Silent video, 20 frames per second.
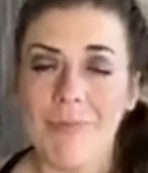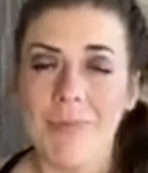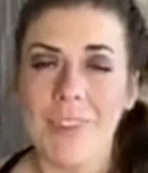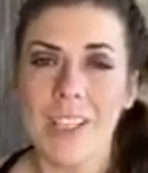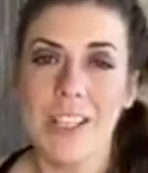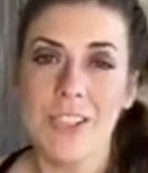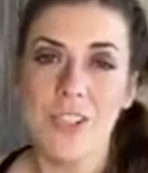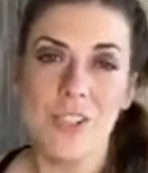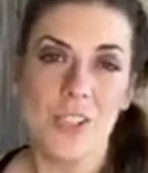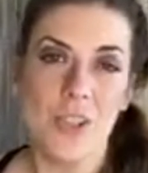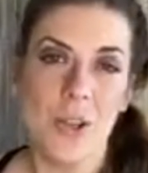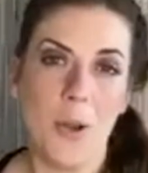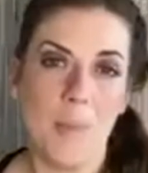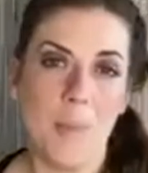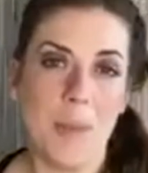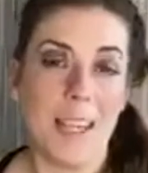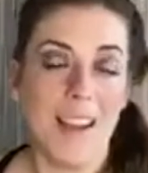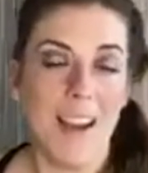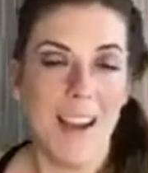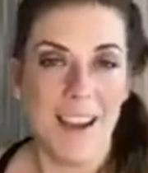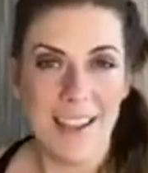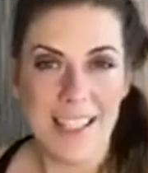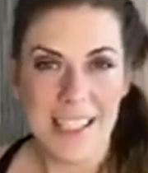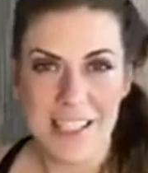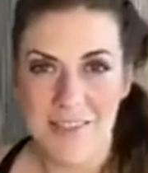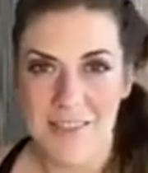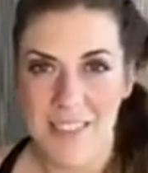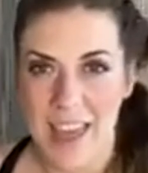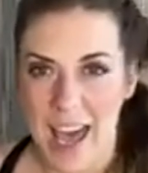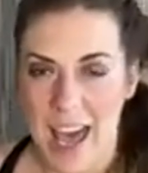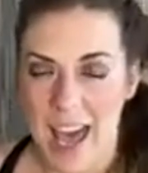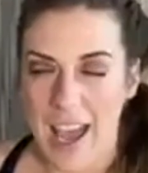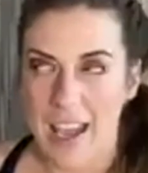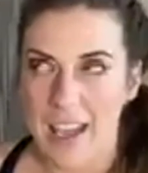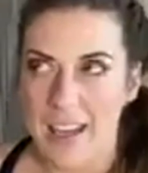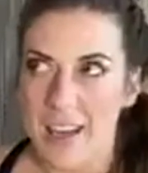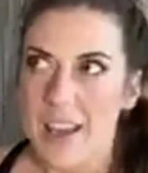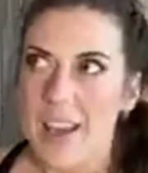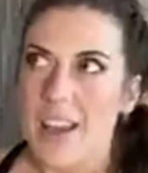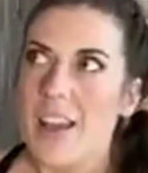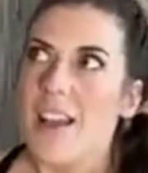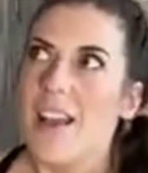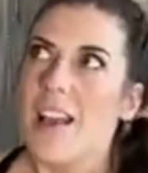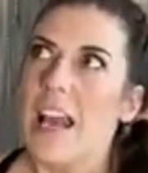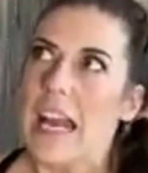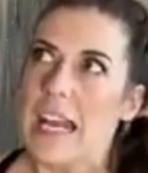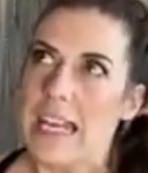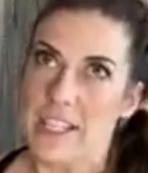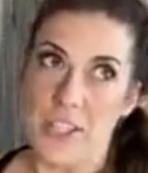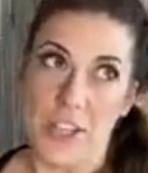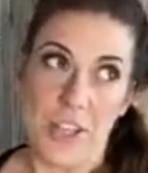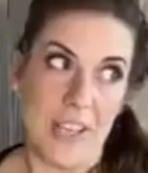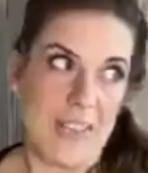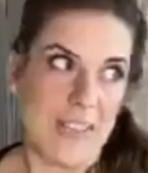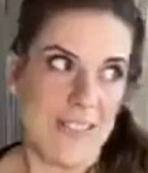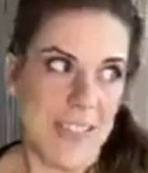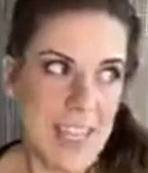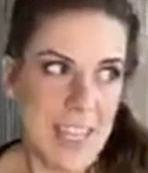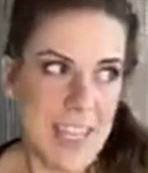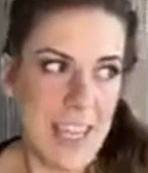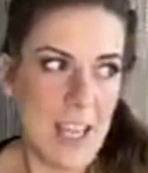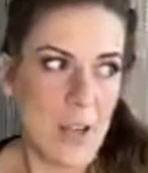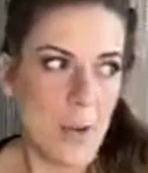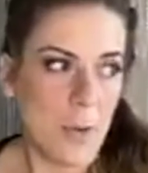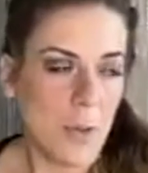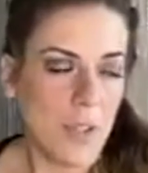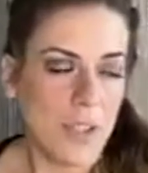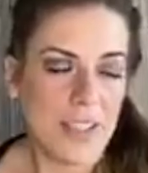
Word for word: And so because of that, I started thinking, well,